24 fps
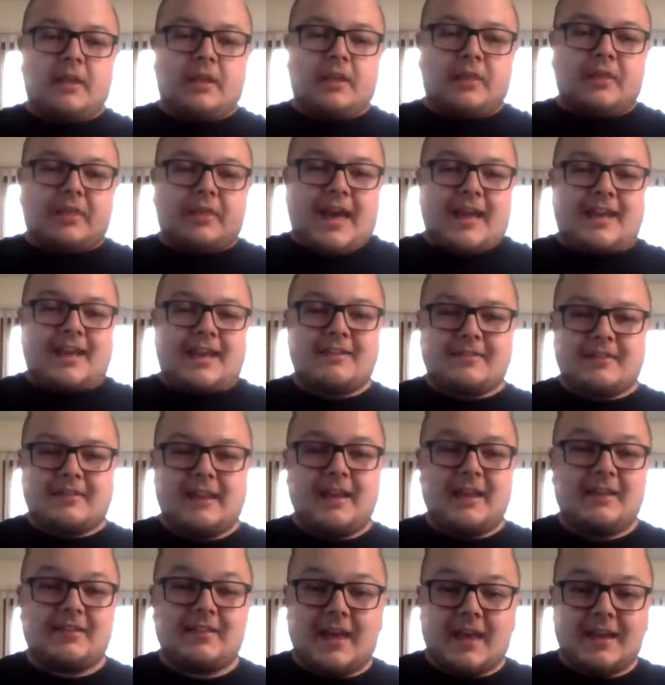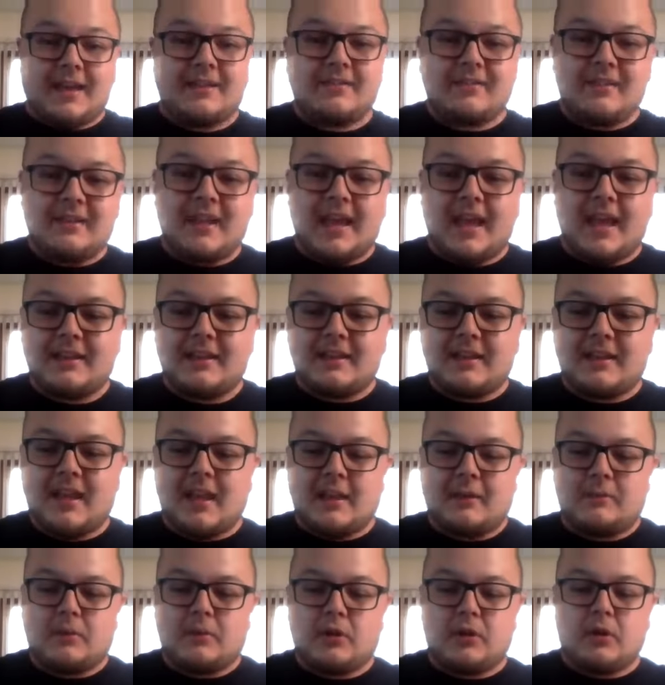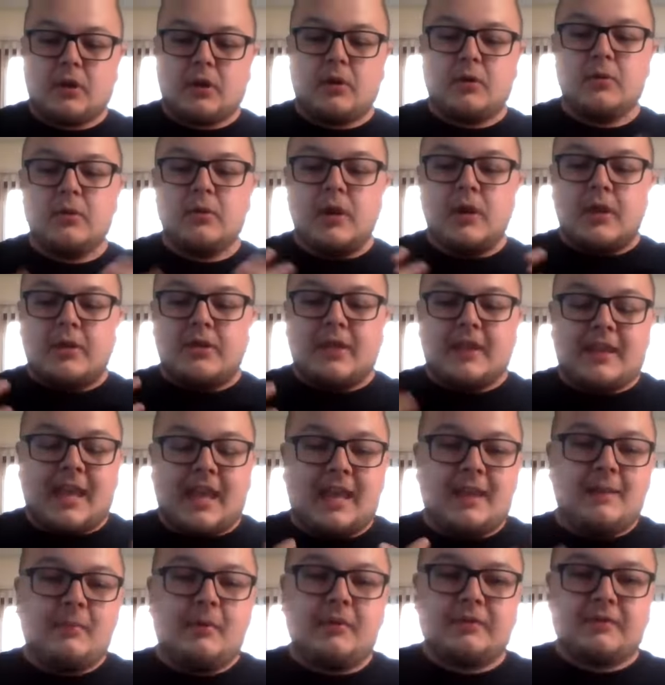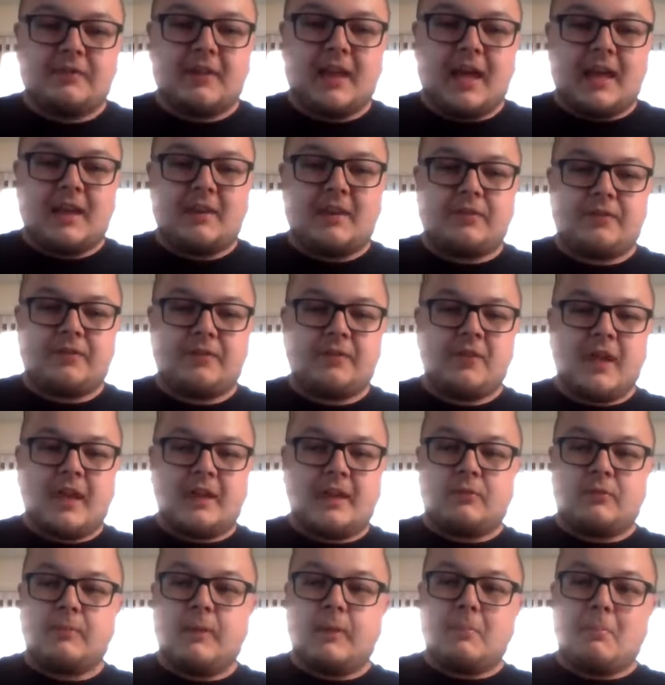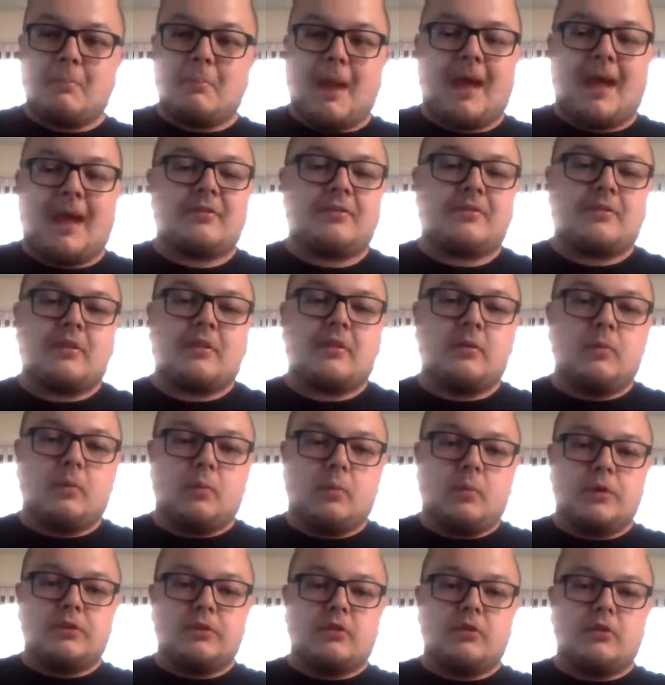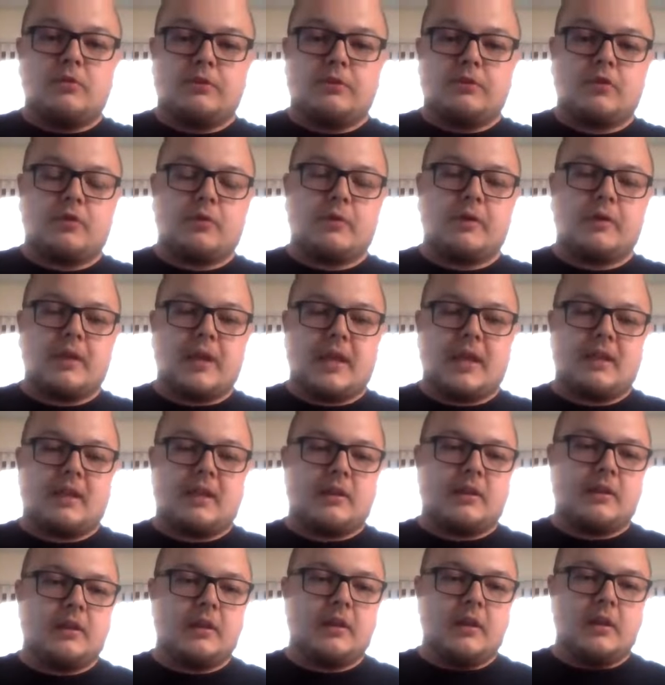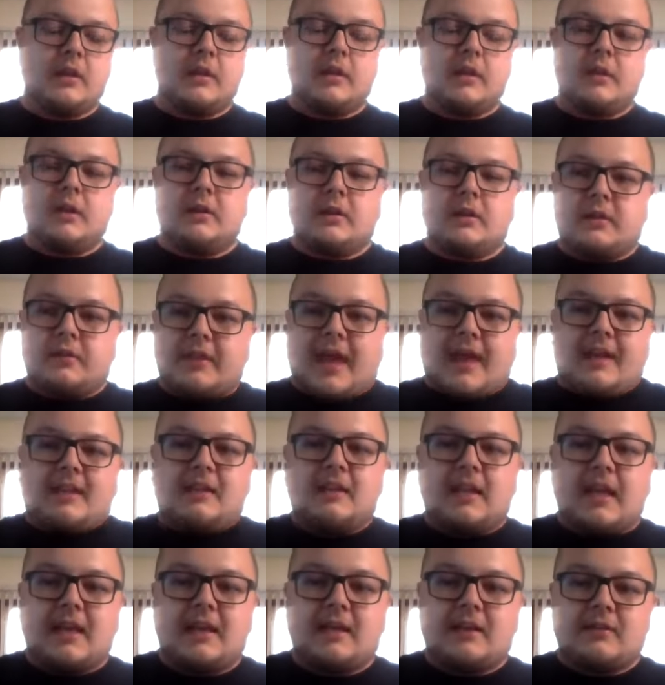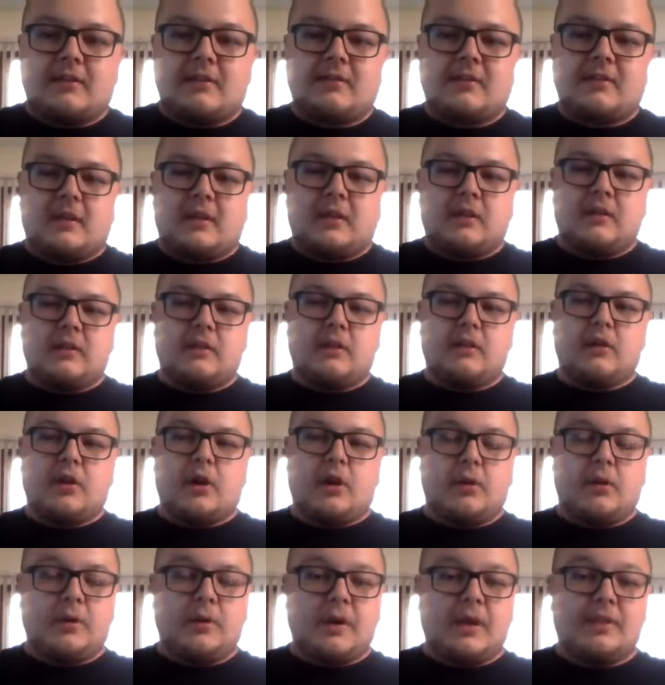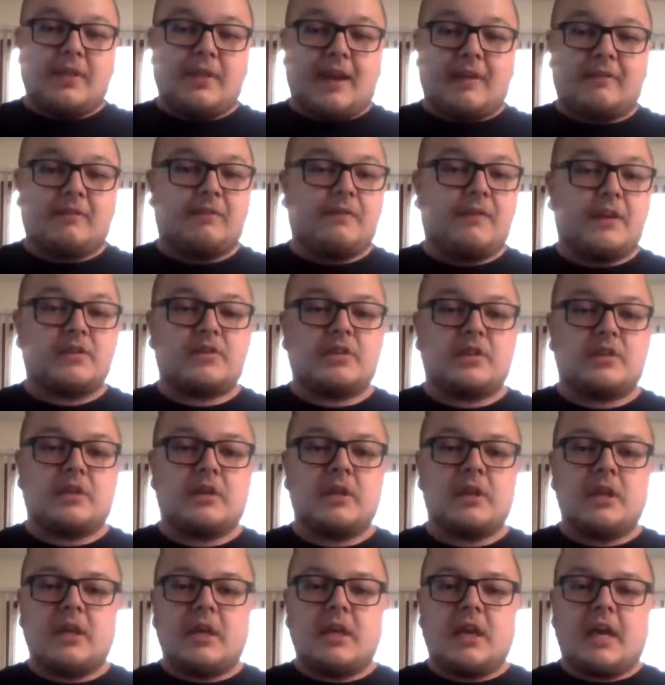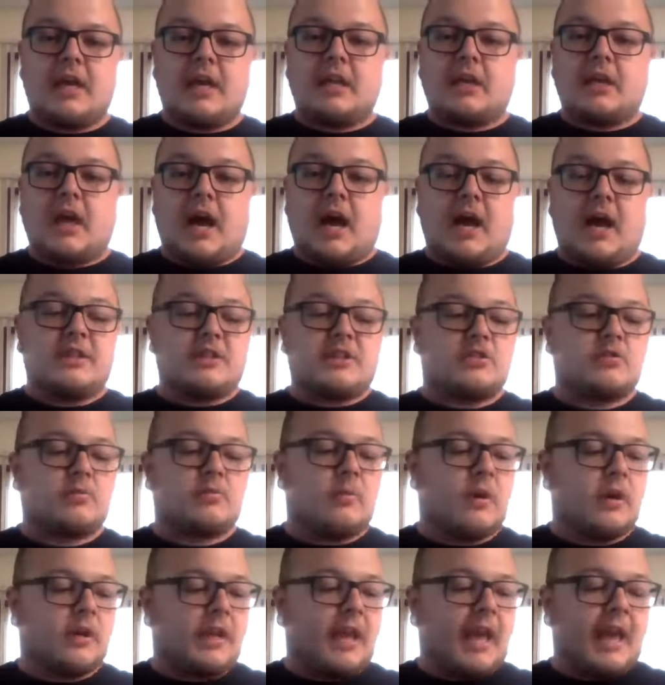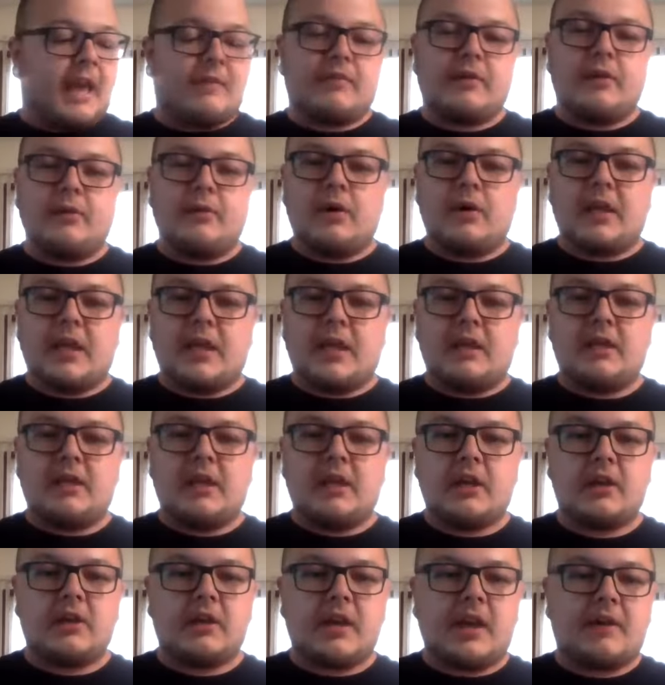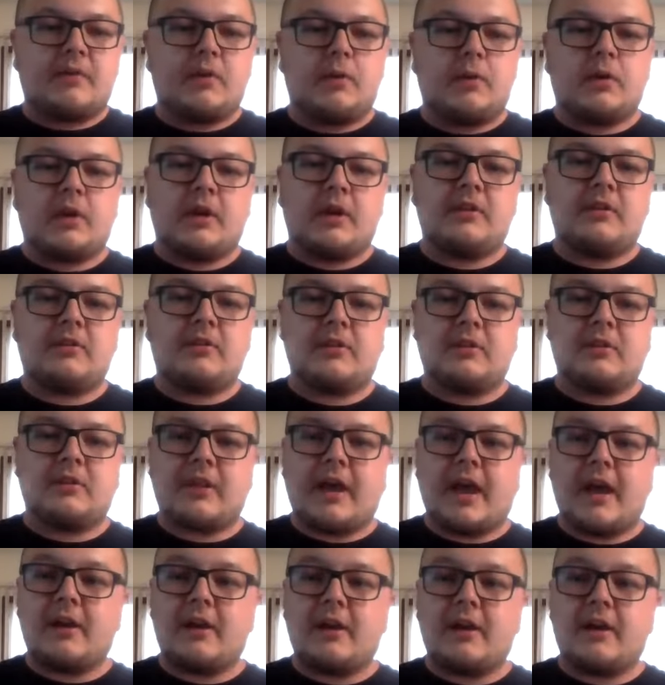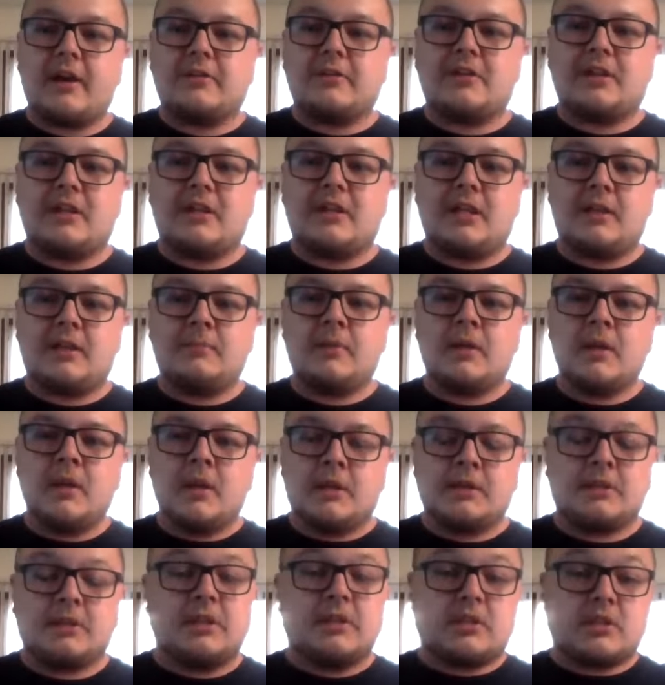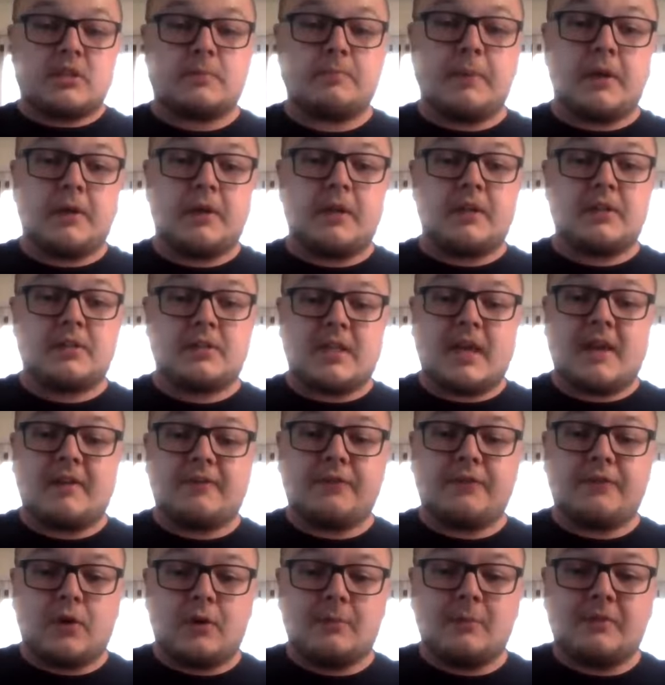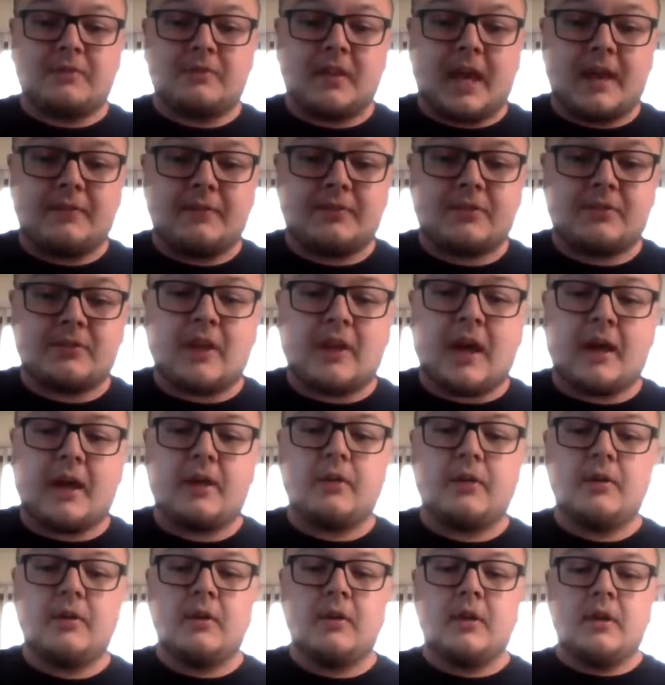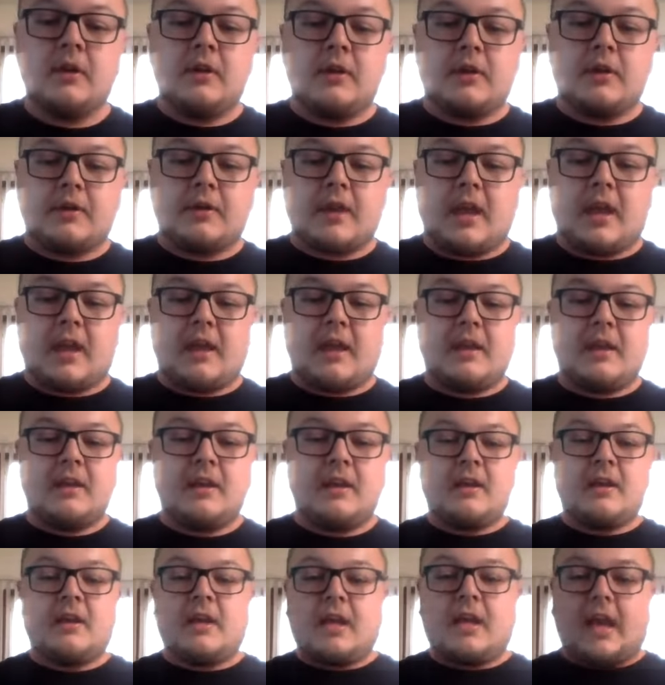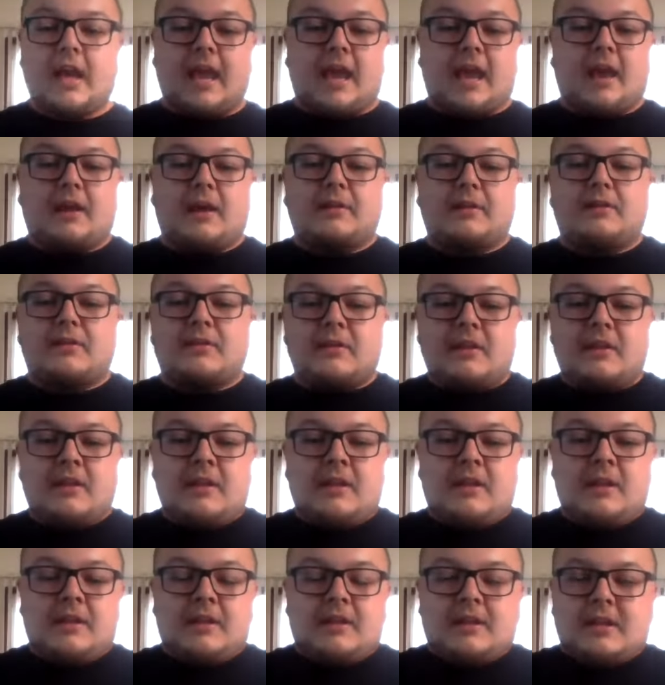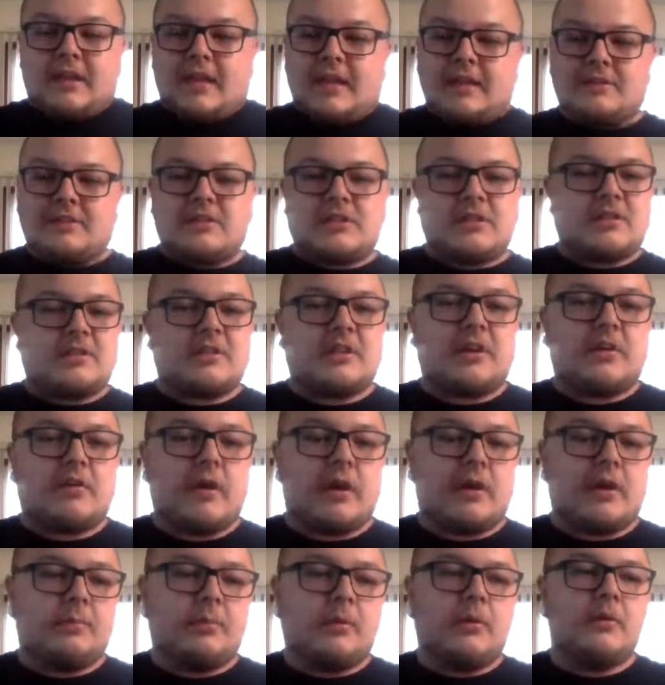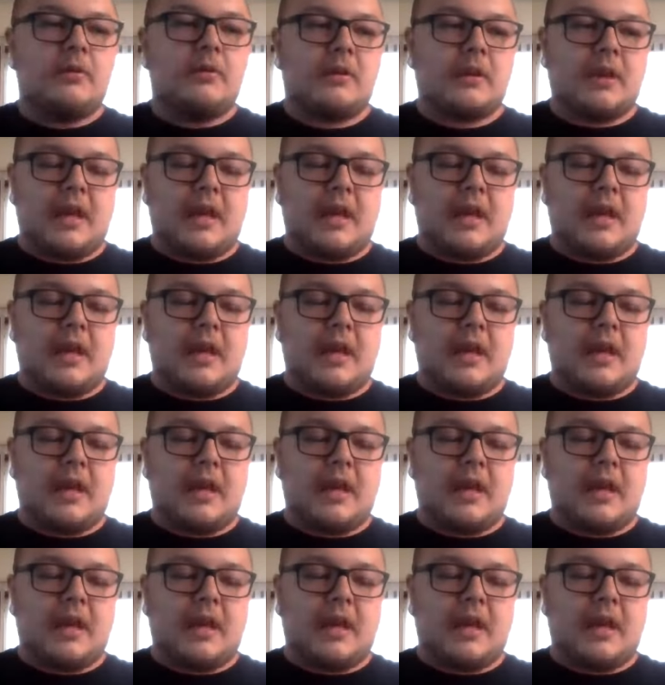That is it. That is the end game, The game of life has been mastered once you've created that legacy, and that vision. And I just want everyone in here and everyone on this entire team to experience that form of lifestyle, okay? And it's just incredible.